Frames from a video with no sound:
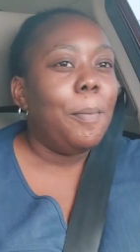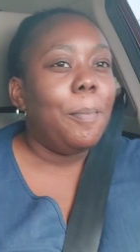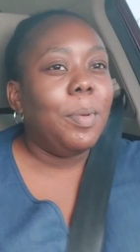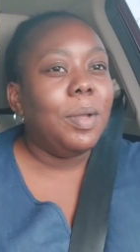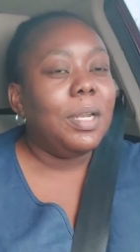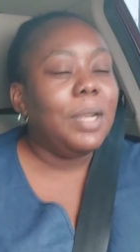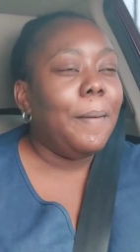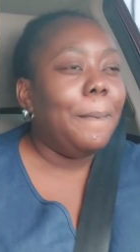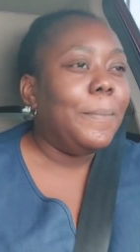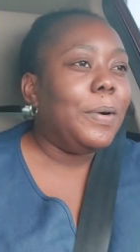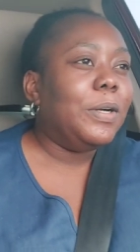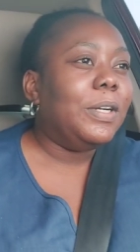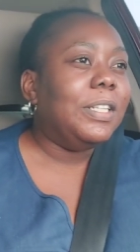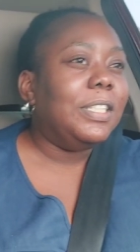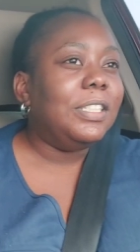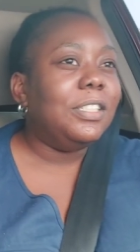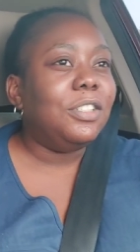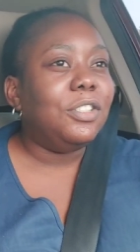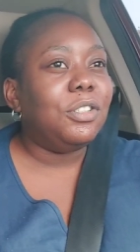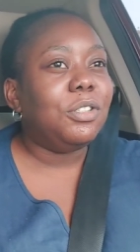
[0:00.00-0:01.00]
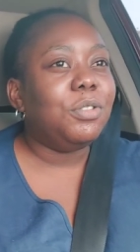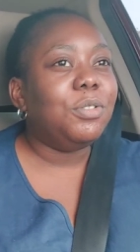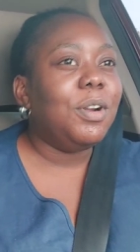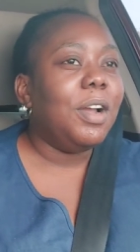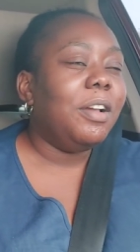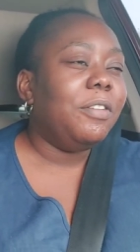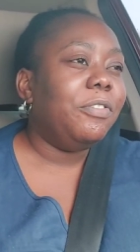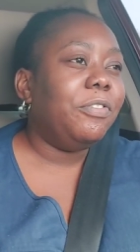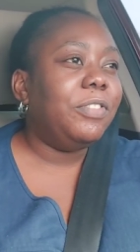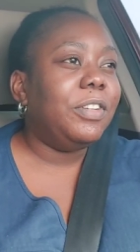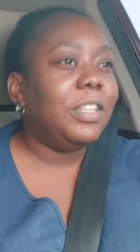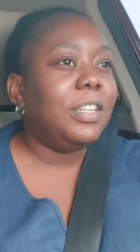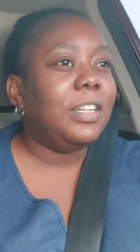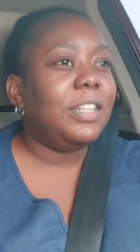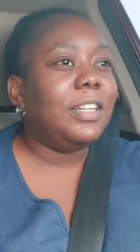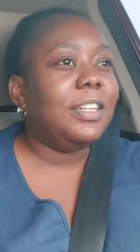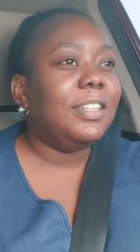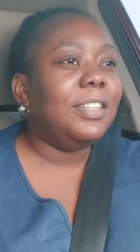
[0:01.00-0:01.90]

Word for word: Monday morning traffic